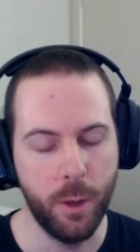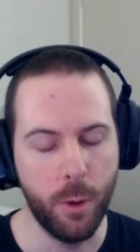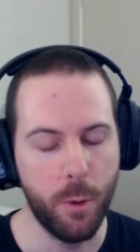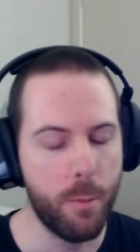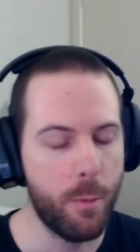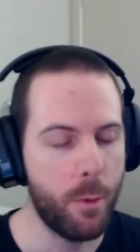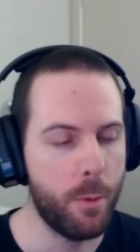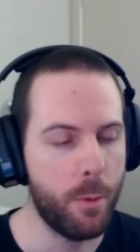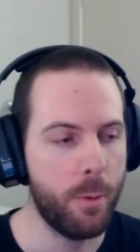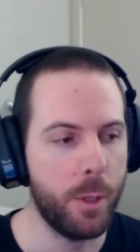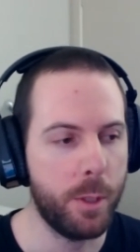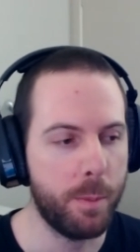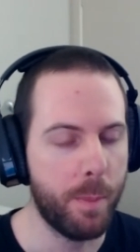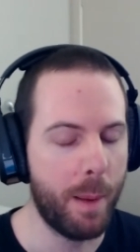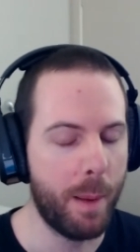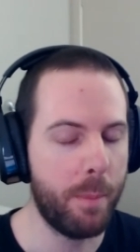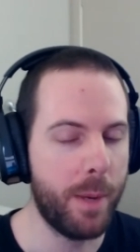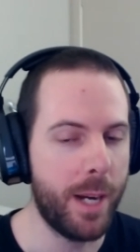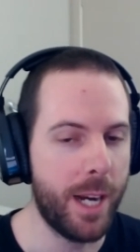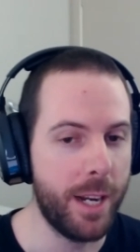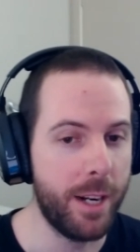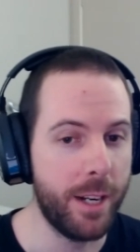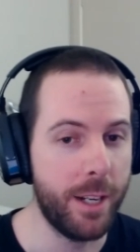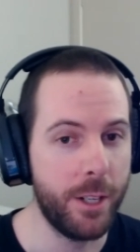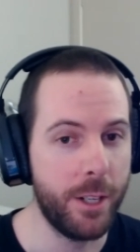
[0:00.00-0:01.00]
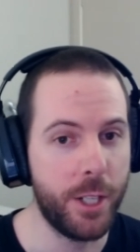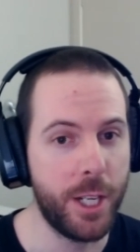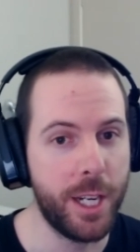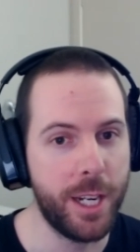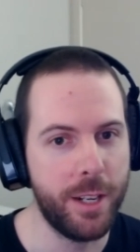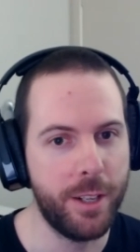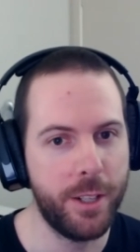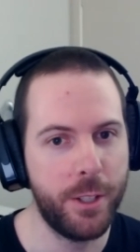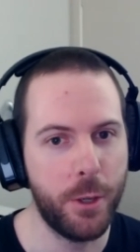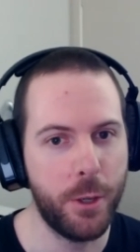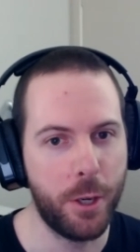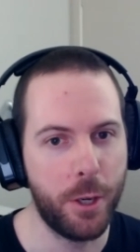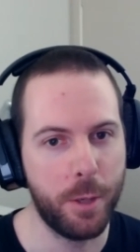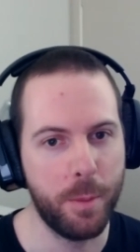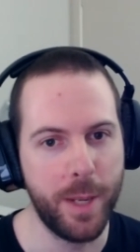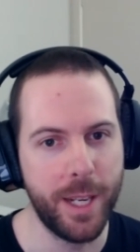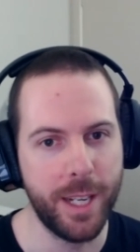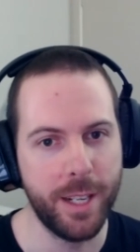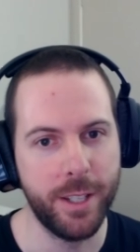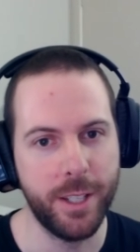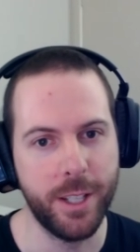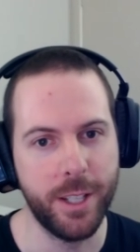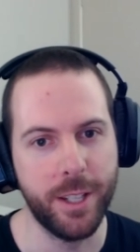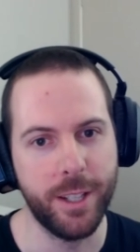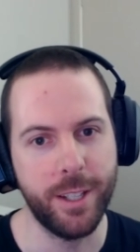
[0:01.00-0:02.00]
Or was my partner? She talked me
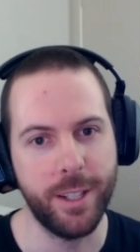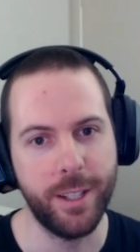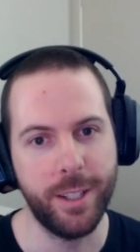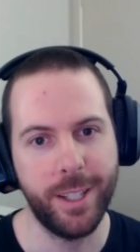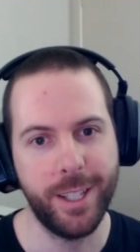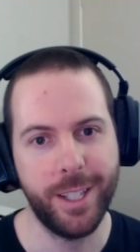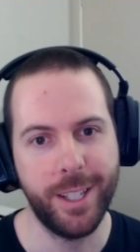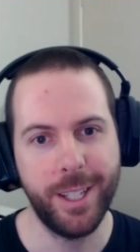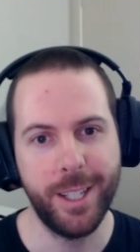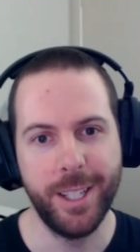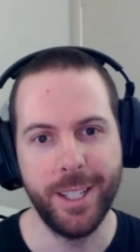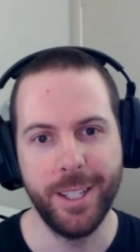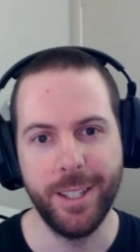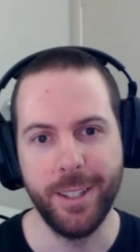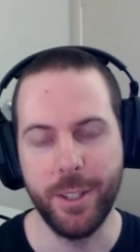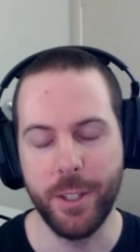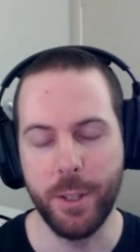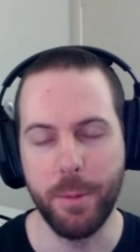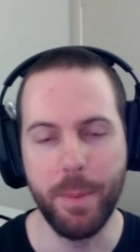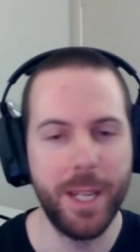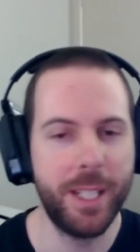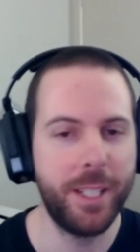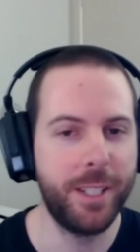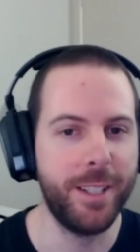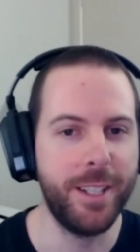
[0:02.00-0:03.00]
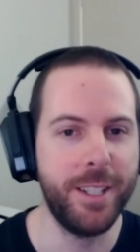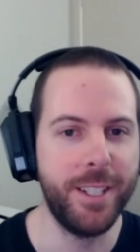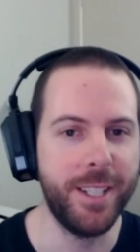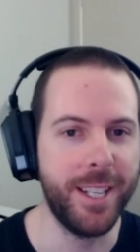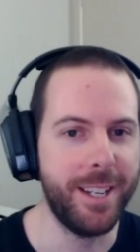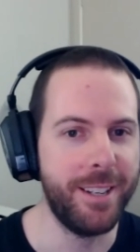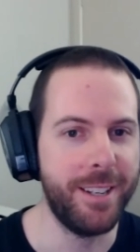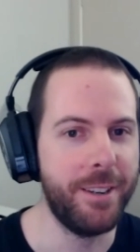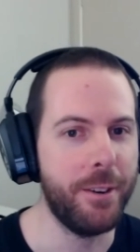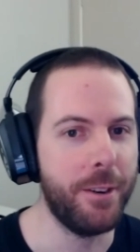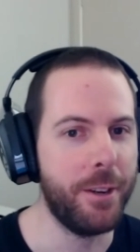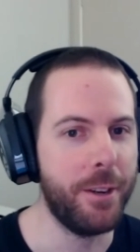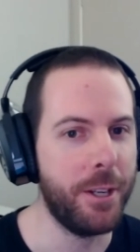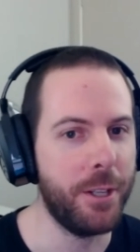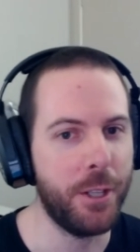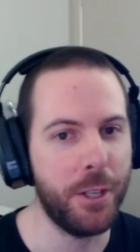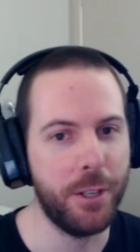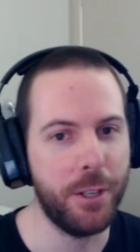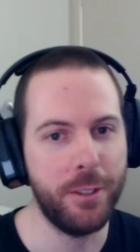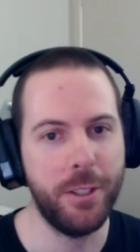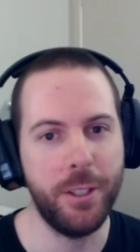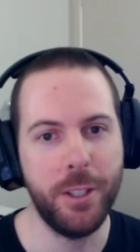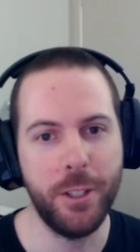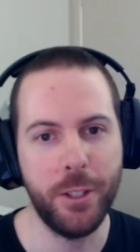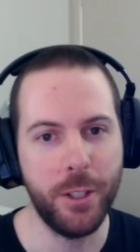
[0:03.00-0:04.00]
into. She basically said, you
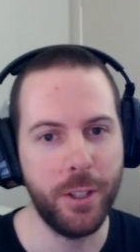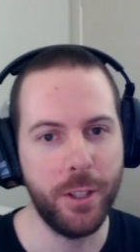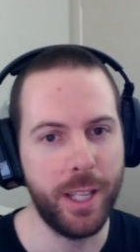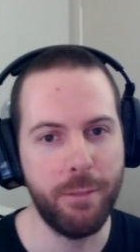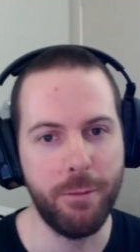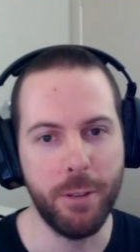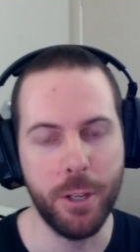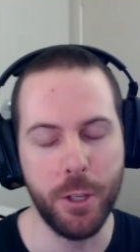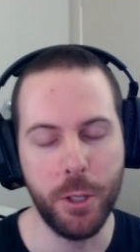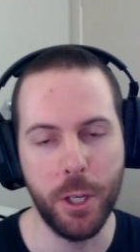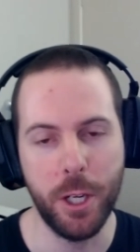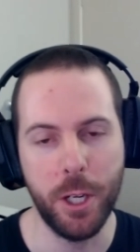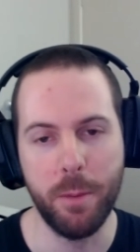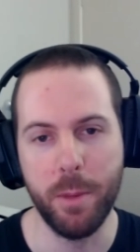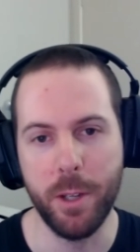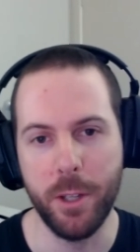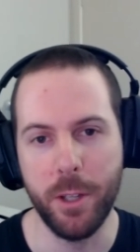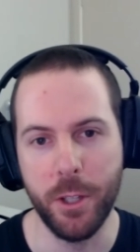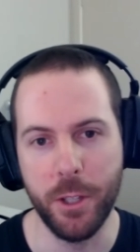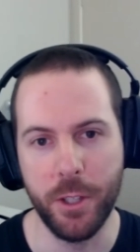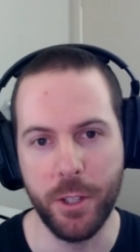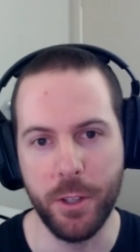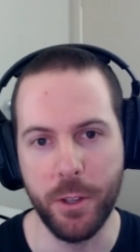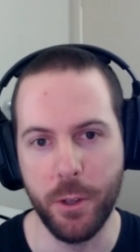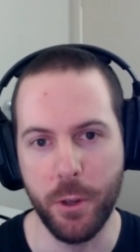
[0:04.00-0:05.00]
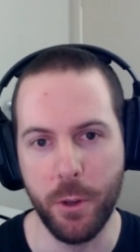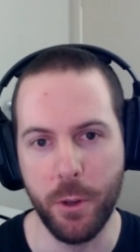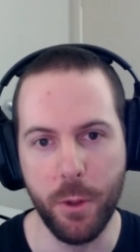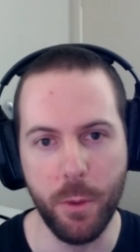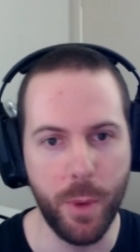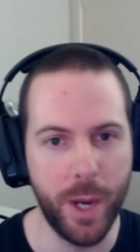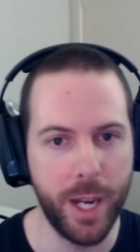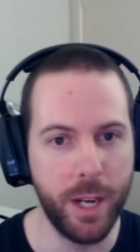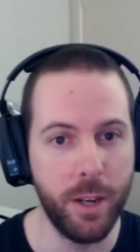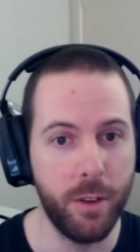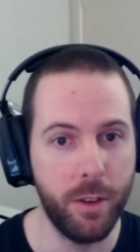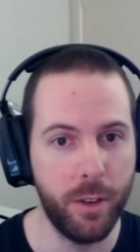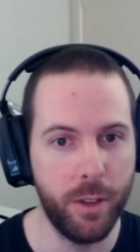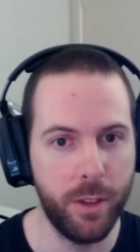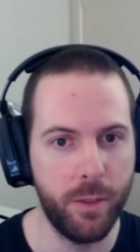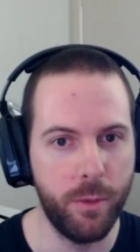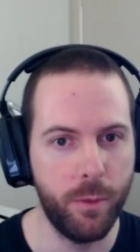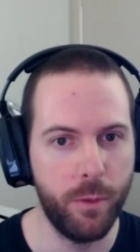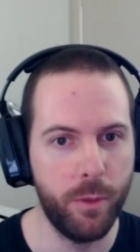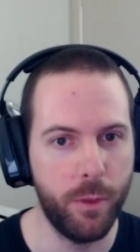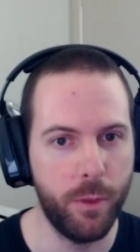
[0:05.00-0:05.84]
should leave your job and just do the one